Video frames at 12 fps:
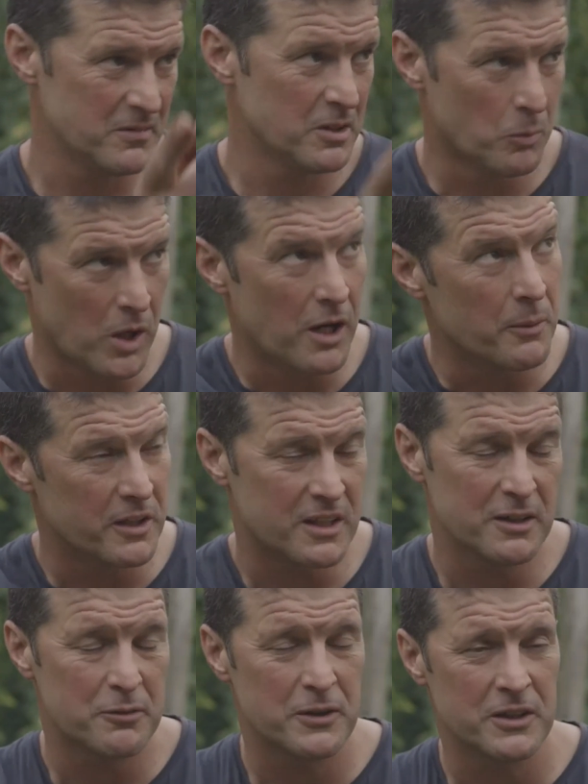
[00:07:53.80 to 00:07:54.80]
the wire work
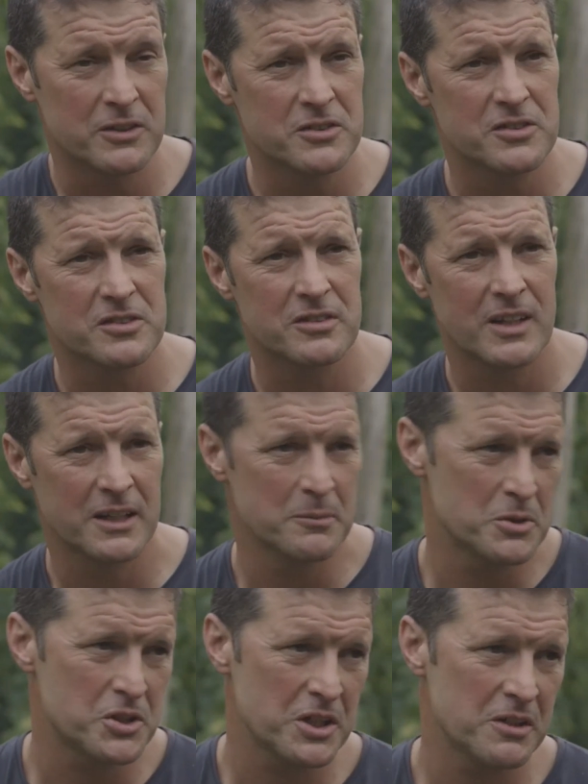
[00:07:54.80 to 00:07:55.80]
in the fields and the
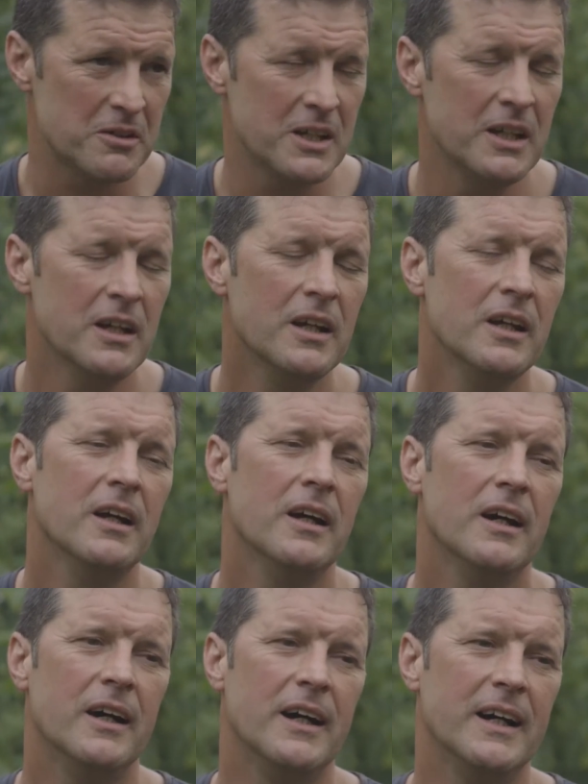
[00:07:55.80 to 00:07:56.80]
machinery.
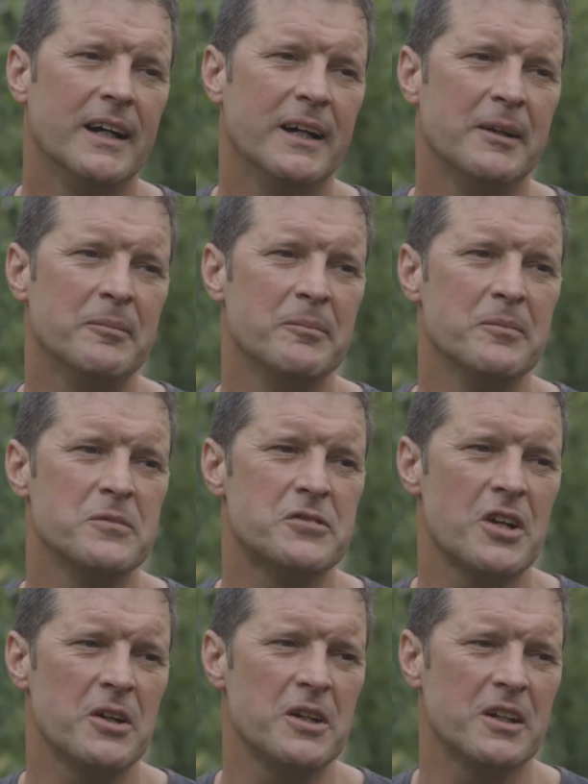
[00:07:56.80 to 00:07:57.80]
So
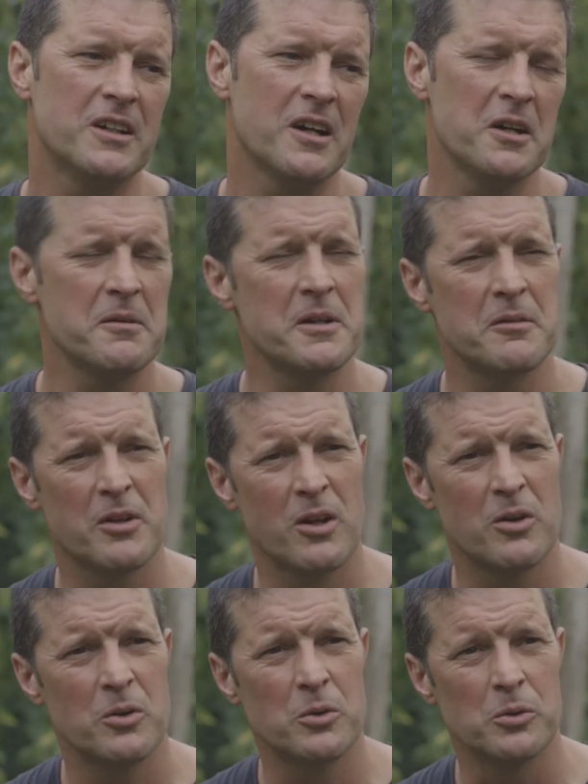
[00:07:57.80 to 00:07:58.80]
you're kind of in it for the
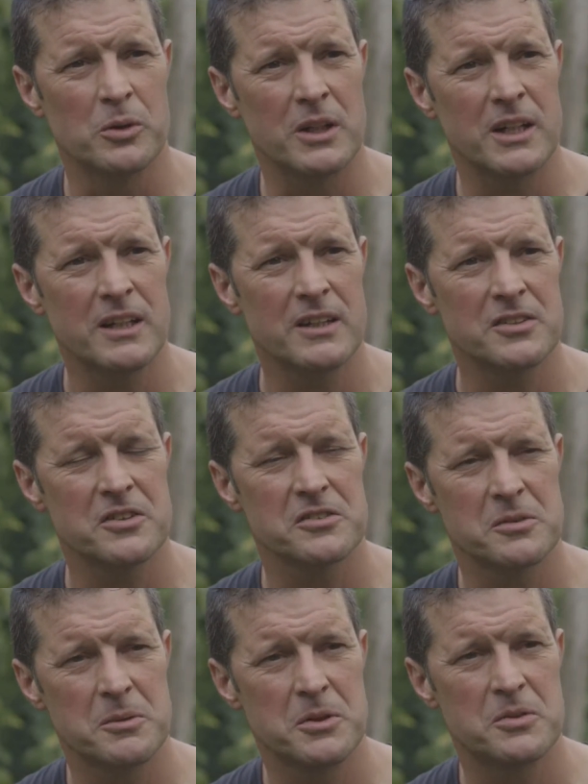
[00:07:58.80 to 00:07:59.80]
long haul, really. It's not
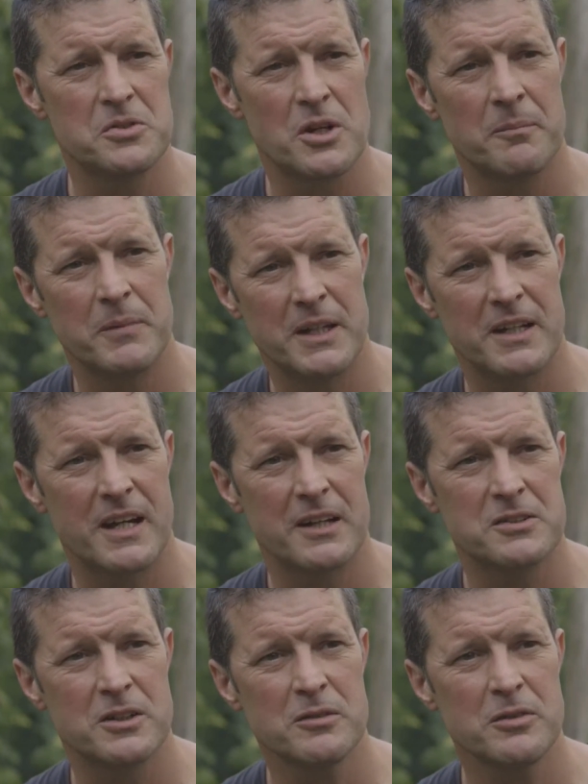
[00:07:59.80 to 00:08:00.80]
something you can jump in and
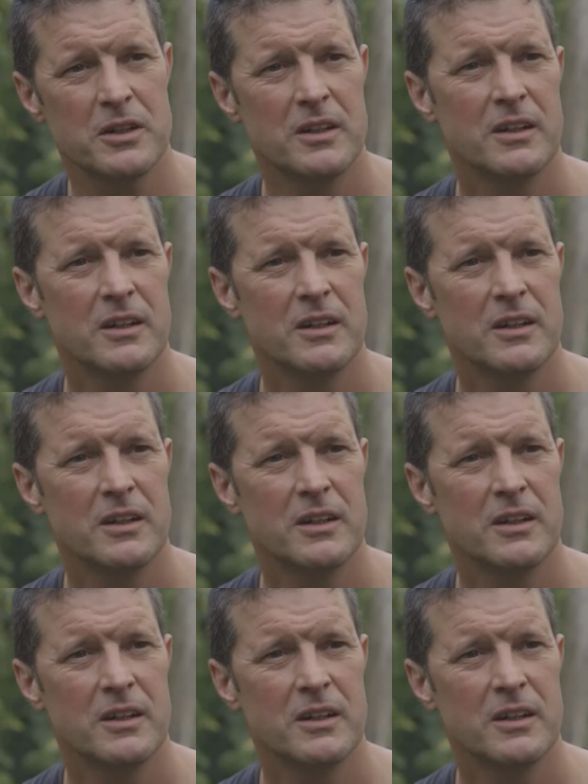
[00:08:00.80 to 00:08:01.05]
out of.